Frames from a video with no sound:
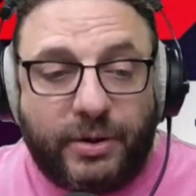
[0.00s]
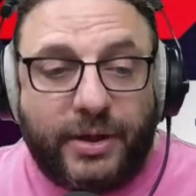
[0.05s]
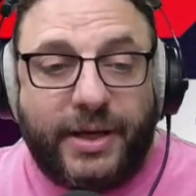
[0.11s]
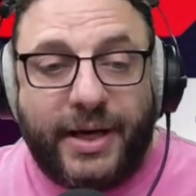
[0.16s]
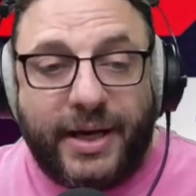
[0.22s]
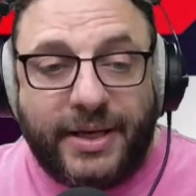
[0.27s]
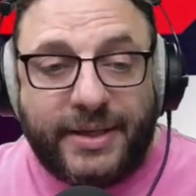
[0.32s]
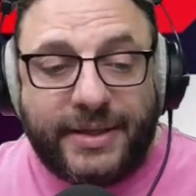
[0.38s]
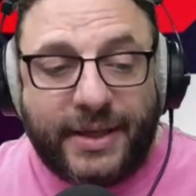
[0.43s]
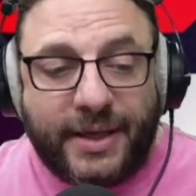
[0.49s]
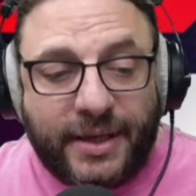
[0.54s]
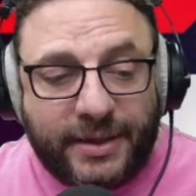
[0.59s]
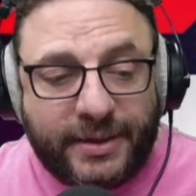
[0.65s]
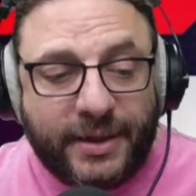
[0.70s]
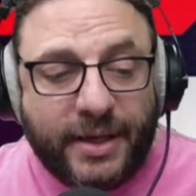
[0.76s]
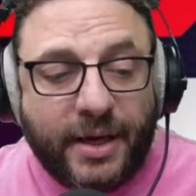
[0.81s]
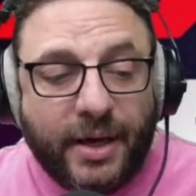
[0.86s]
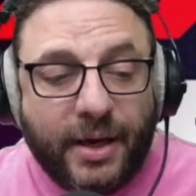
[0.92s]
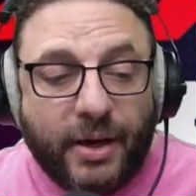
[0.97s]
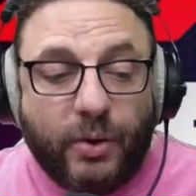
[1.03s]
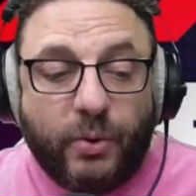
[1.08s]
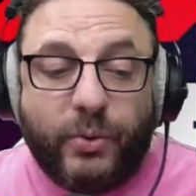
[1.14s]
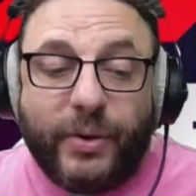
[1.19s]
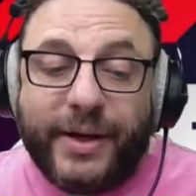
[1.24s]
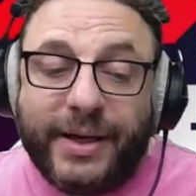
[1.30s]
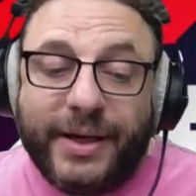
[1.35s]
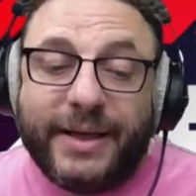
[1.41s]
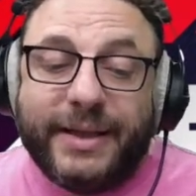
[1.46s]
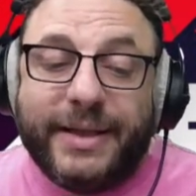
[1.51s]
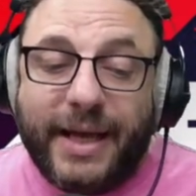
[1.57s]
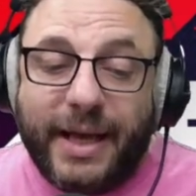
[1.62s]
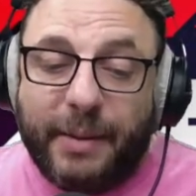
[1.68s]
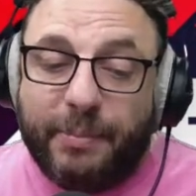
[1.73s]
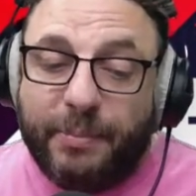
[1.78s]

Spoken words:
race start, we need a